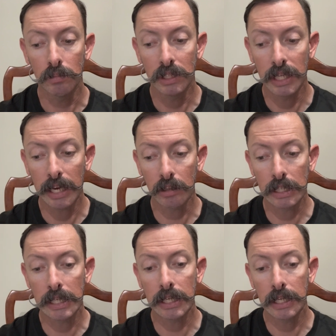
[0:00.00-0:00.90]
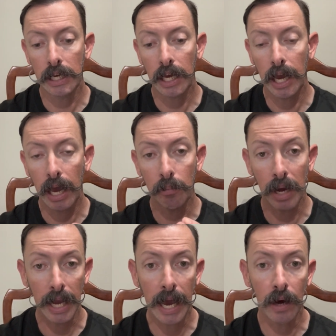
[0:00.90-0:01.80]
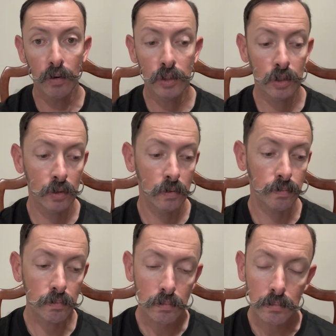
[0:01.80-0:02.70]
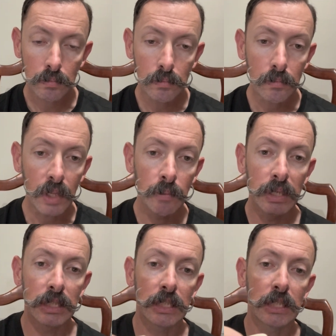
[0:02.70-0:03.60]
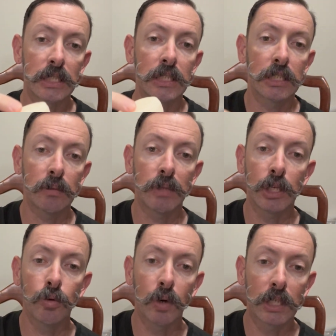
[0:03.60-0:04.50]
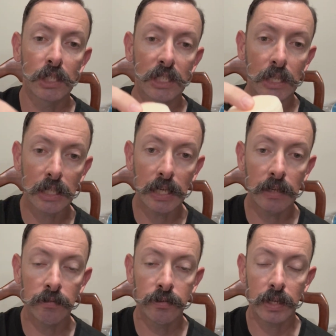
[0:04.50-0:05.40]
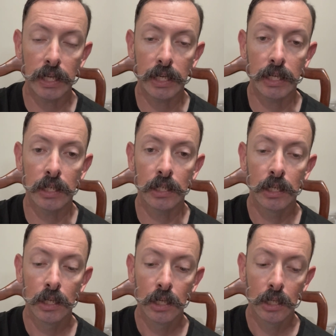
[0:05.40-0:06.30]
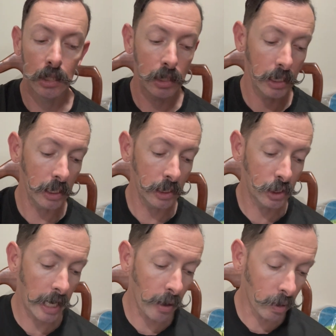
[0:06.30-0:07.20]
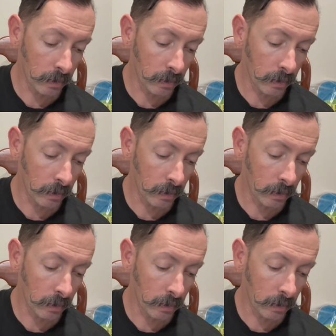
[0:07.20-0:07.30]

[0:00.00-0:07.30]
daily at my house, because this isn't something you want to just leave in the shower.